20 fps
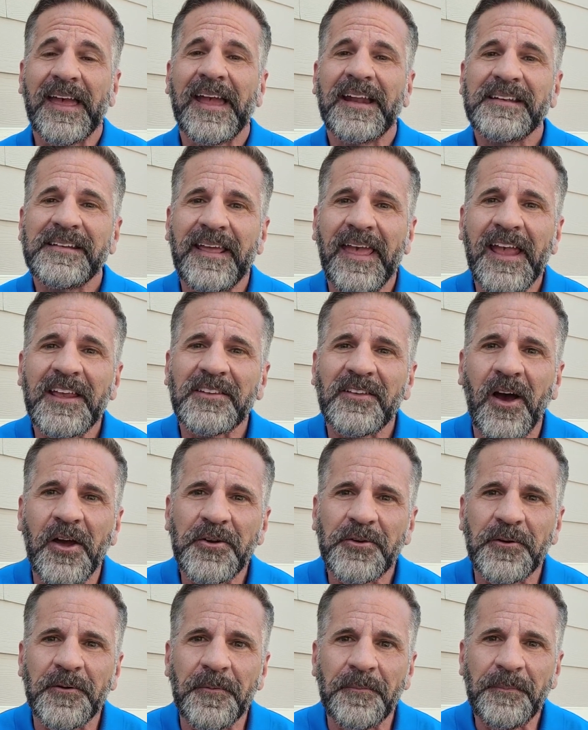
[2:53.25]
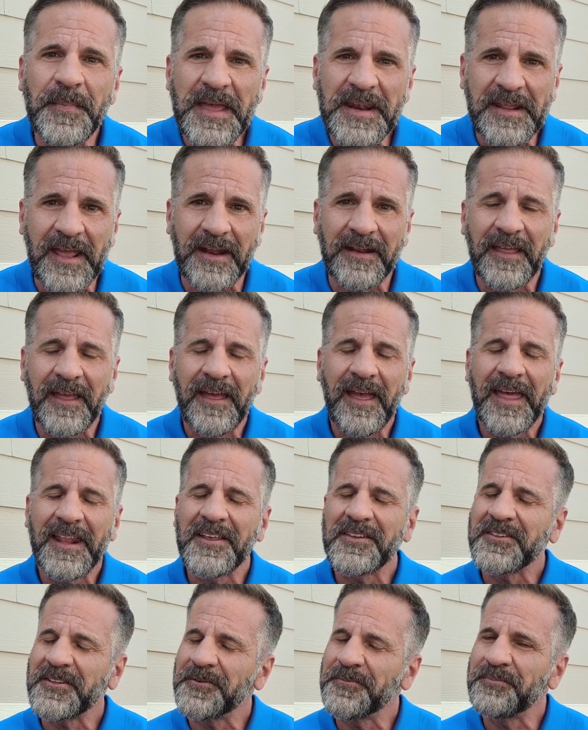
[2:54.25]
It takes under a minute
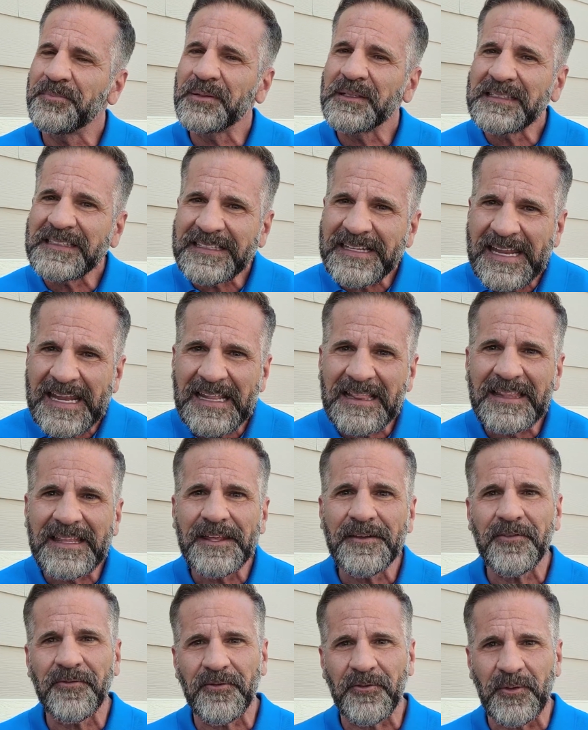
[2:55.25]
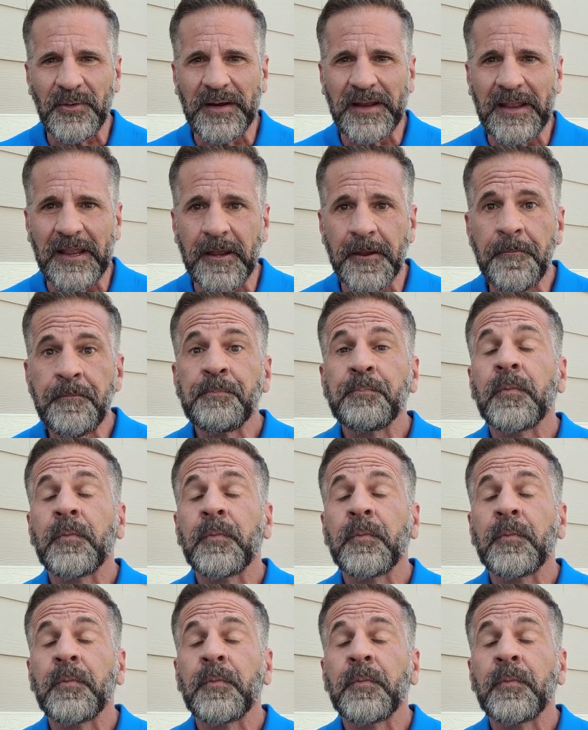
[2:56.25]
and is completely free.